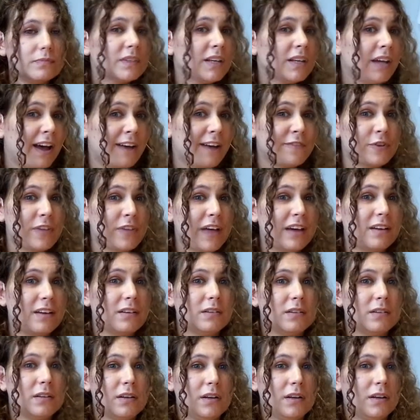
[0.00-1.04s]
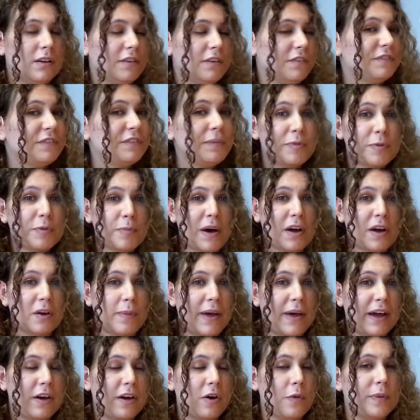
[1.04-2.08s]
After that, flip the bottle
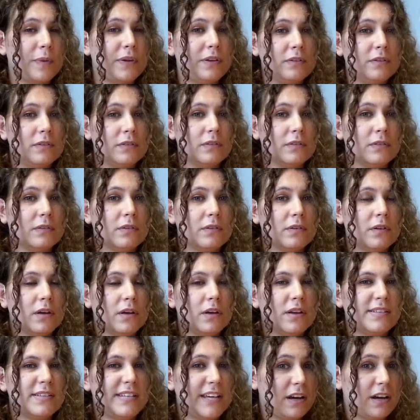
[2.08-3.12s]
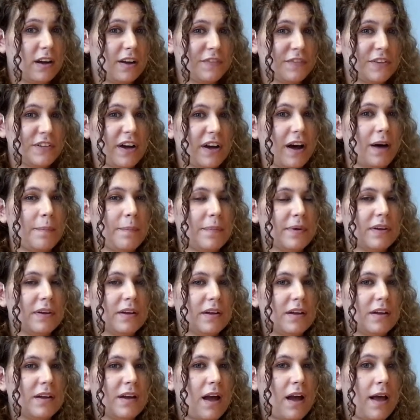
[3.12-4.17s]
back open, take off the top,
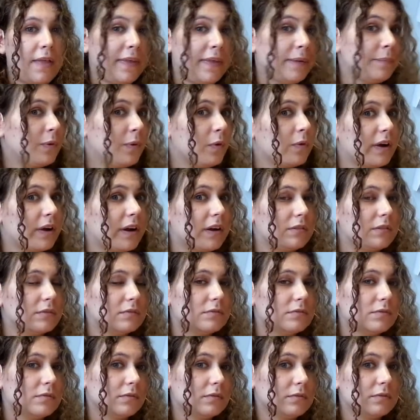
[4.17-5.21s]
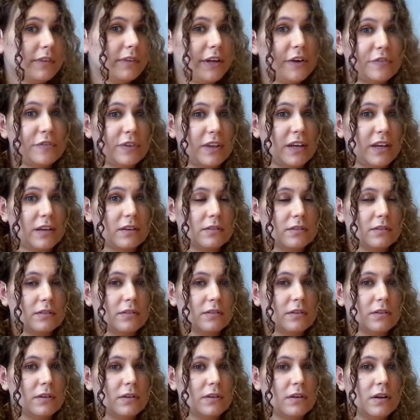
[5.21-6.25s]
and then pour it carefully.
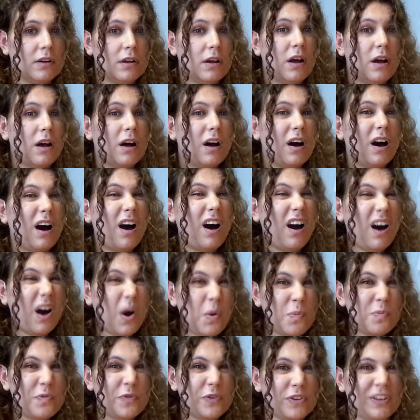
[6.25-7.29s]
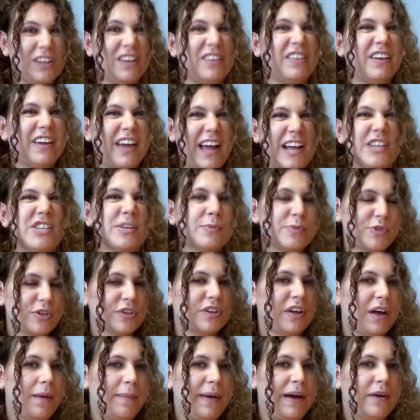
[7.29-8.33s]
Hopefully the ketchup should
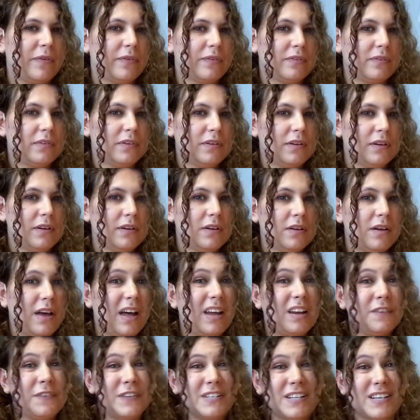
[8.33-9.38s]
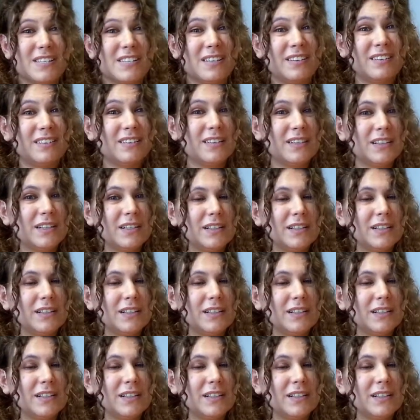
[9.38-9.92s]
come out. And if it doesn't,